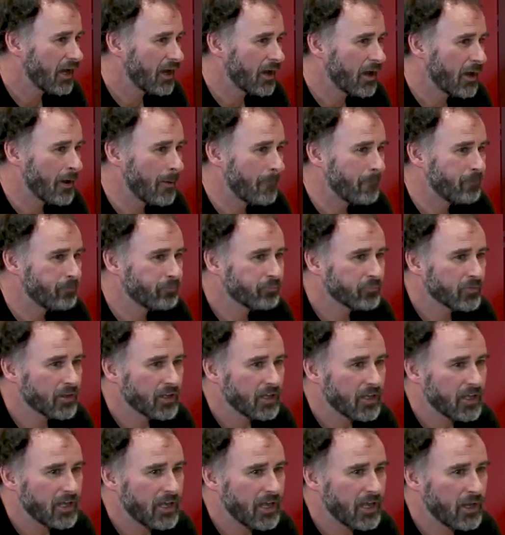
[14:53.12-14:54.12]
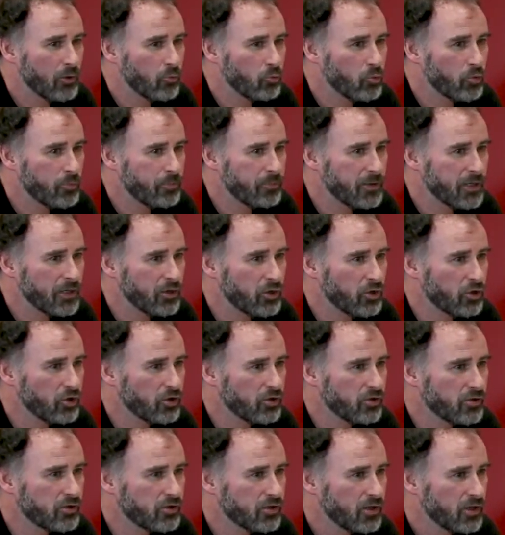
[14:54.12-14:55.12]
It would be
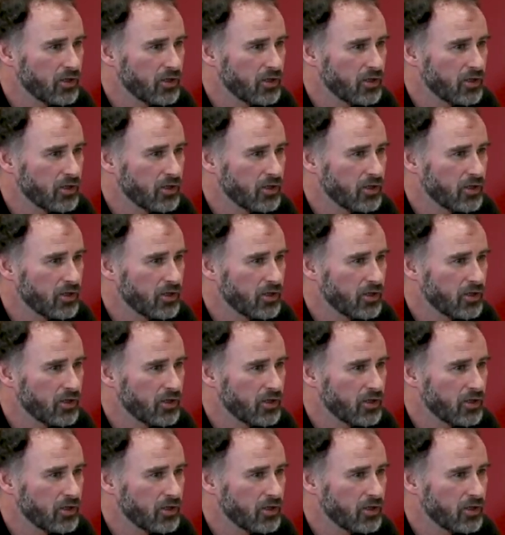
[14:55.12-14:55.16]
good